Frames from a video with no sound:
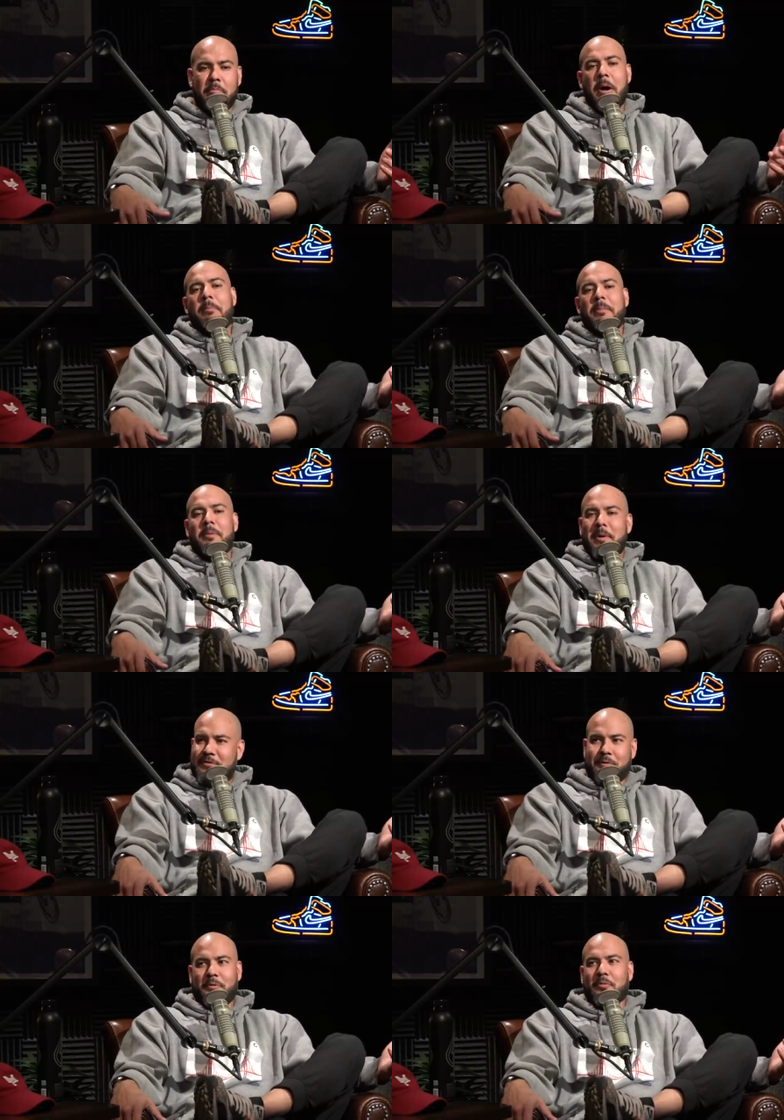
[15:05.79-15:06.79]
pump up a
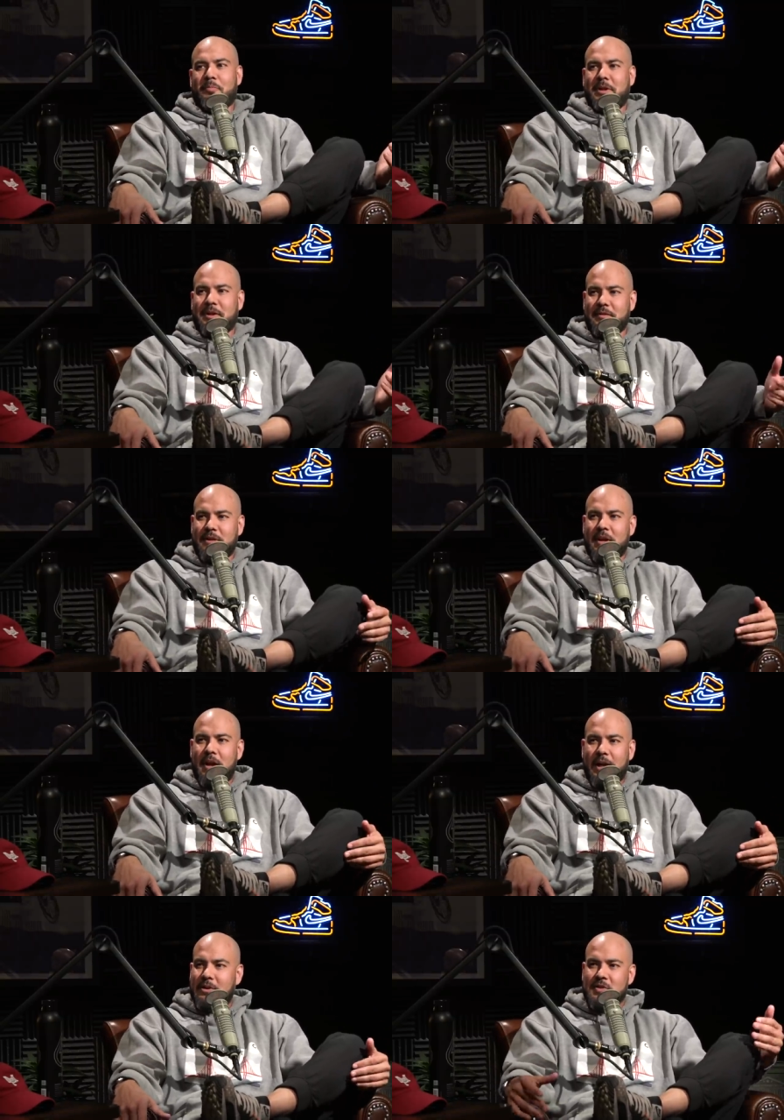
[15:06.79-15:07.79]
muscle group because
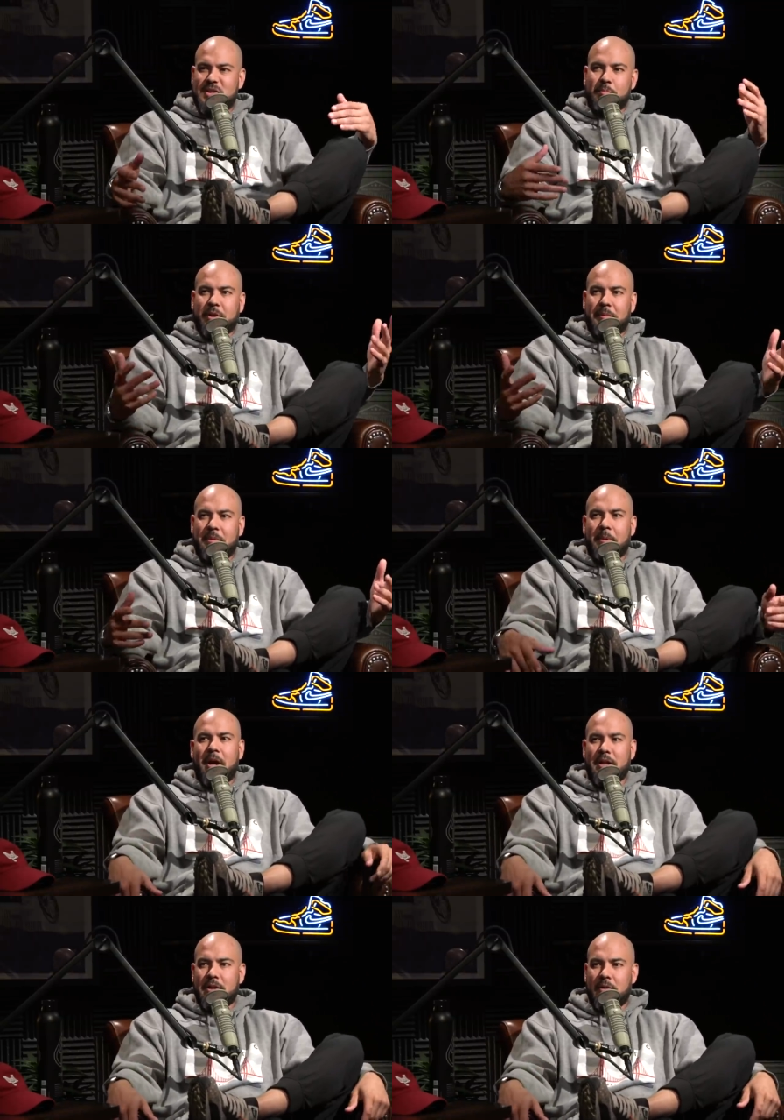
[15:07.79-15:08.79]
I could just split up the body